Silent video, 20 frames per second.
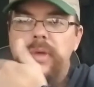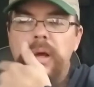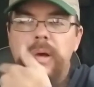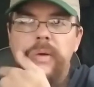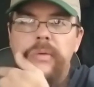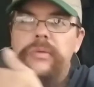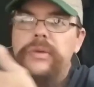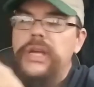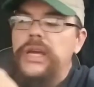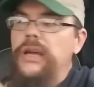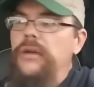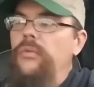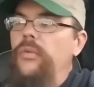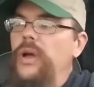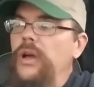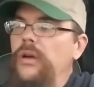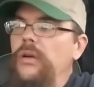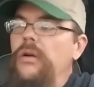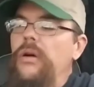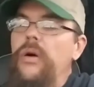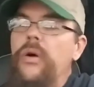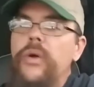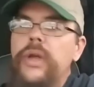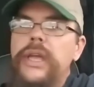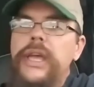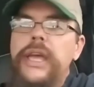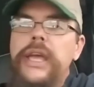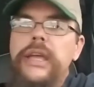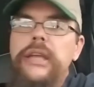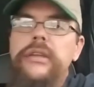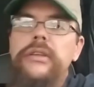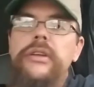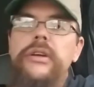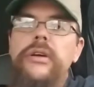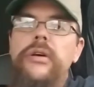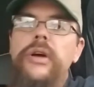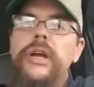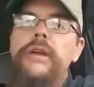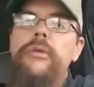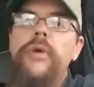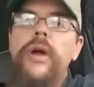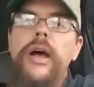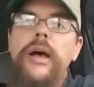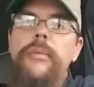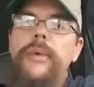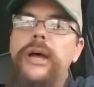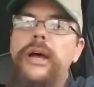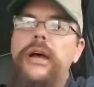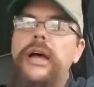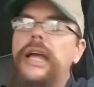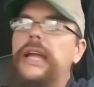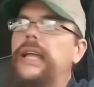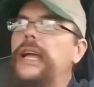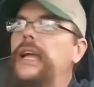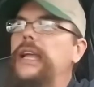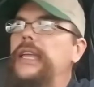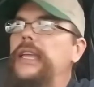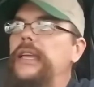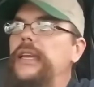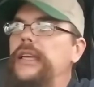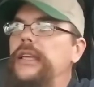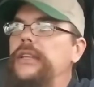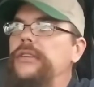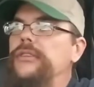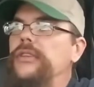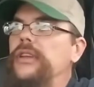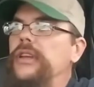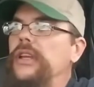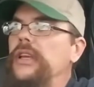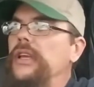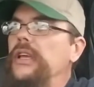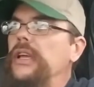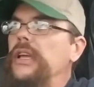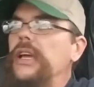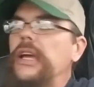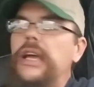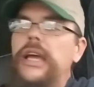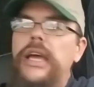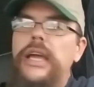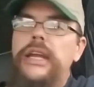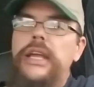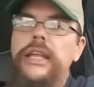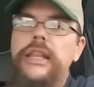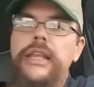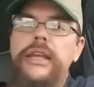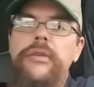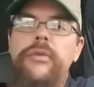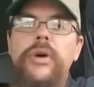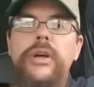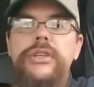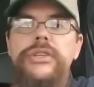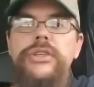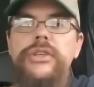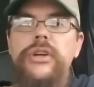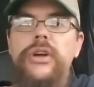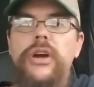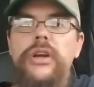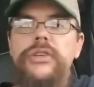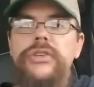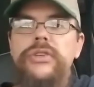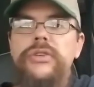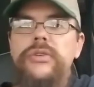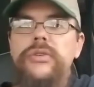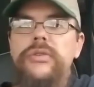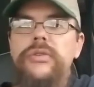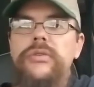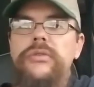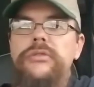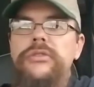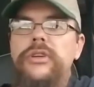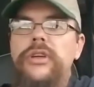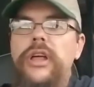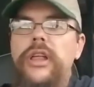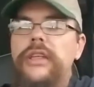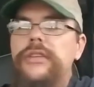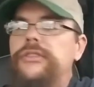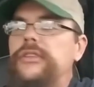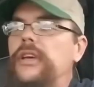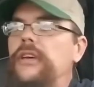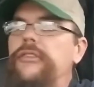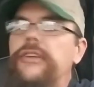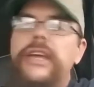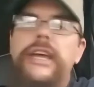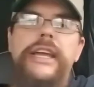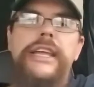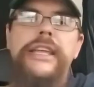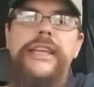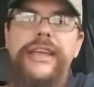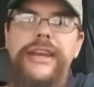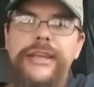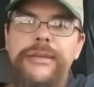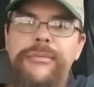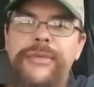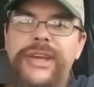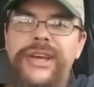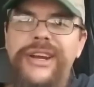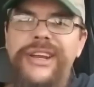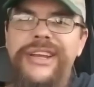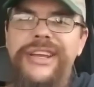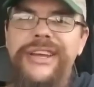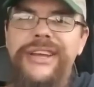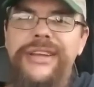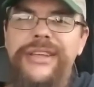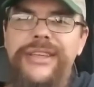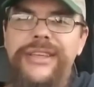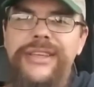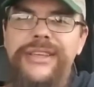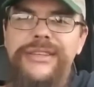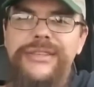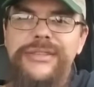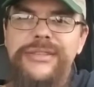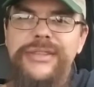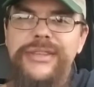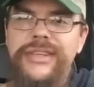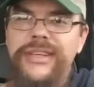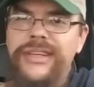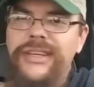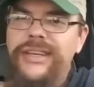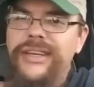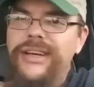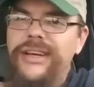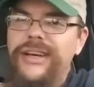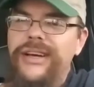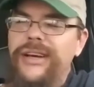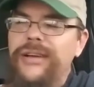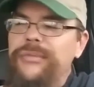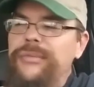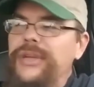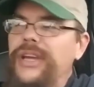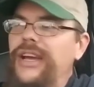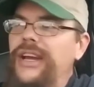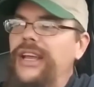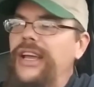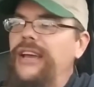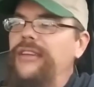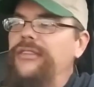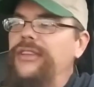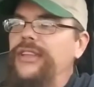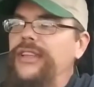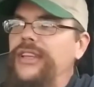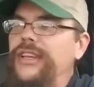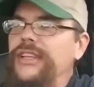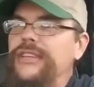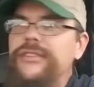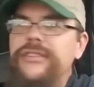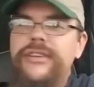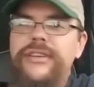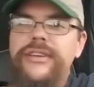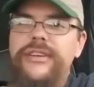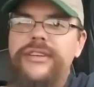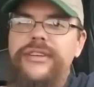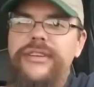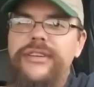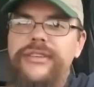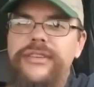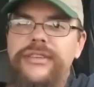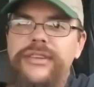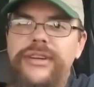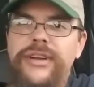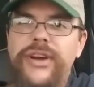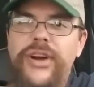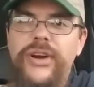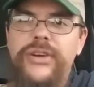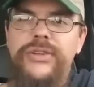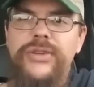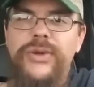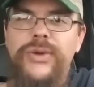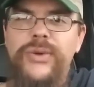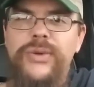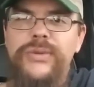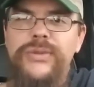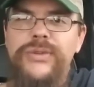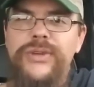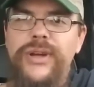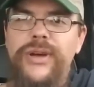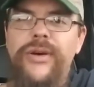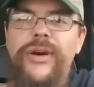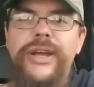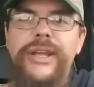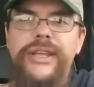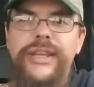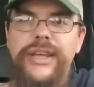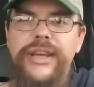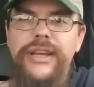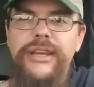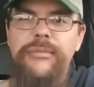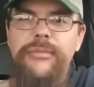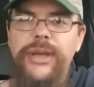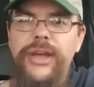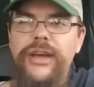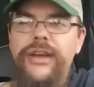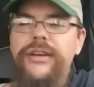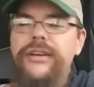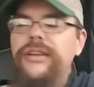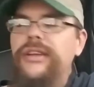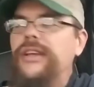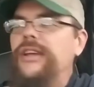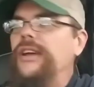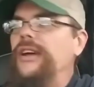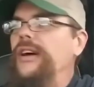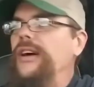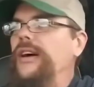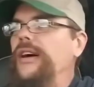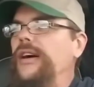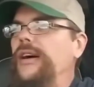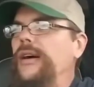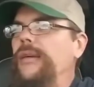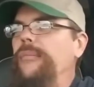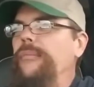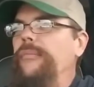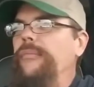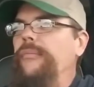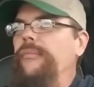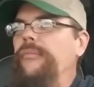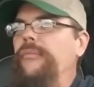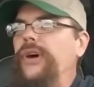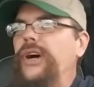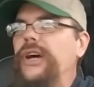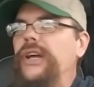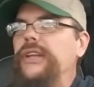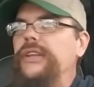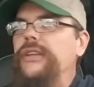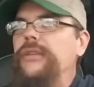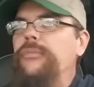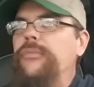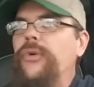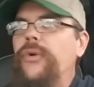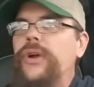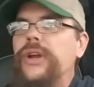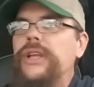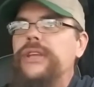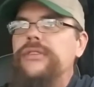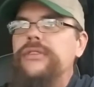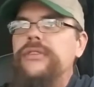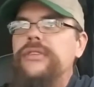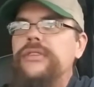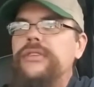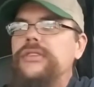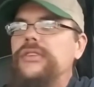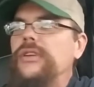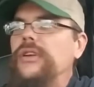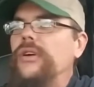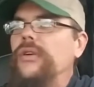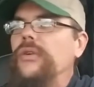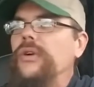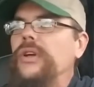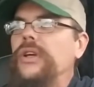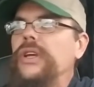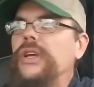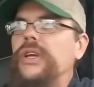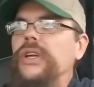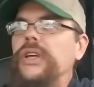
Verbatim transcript: you know, yeah, well, okay, you know, hey, Rob, I, I got kids and, and they like watching cartoons and all that stuff. Hey, I get it, man. I got kids. Um, got to have the kiddies, their, they're cartoons, you know, I get it, man. Um, but the point is, you know,